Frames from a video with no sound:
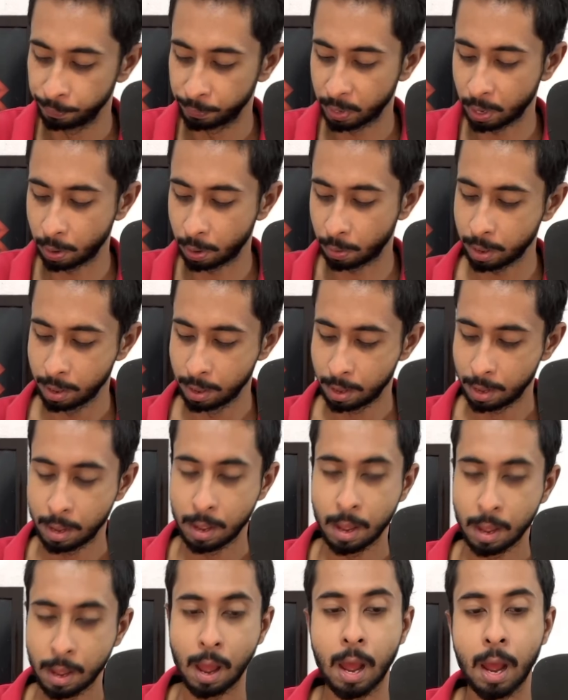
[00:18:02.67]
Okay,
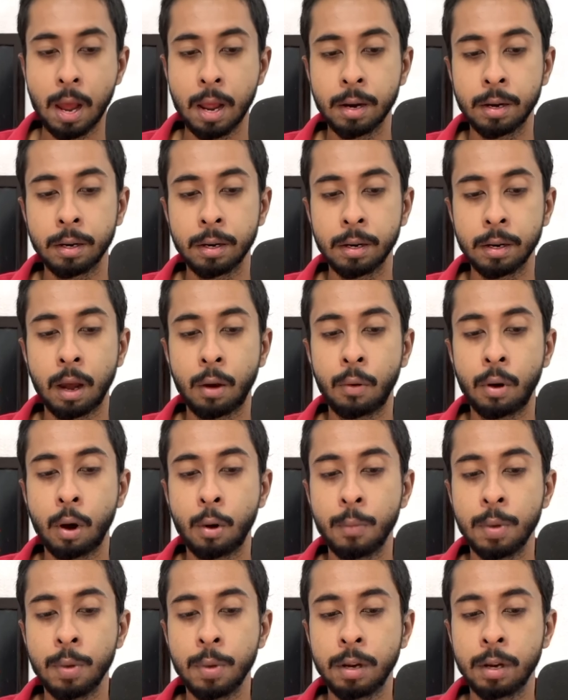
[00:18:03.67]
and now how
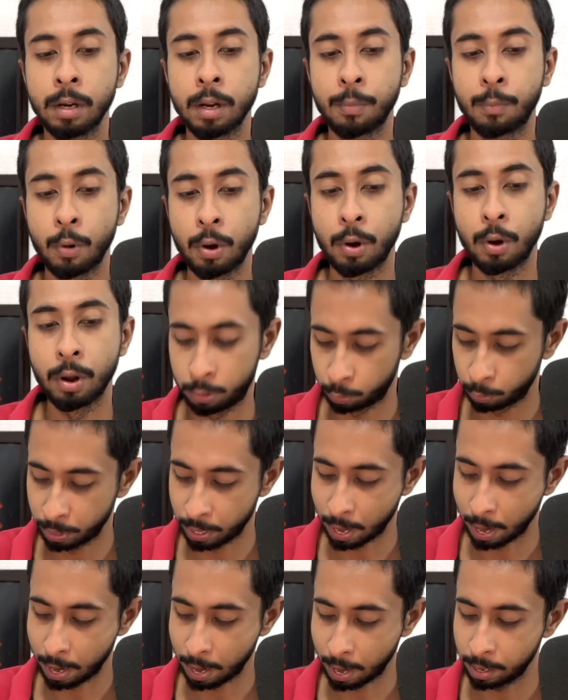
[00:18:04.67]
many data points we
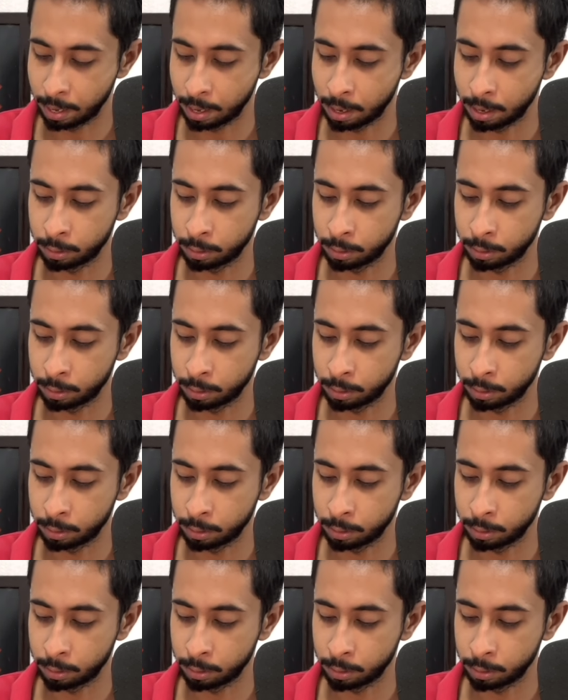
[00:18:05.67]
had here?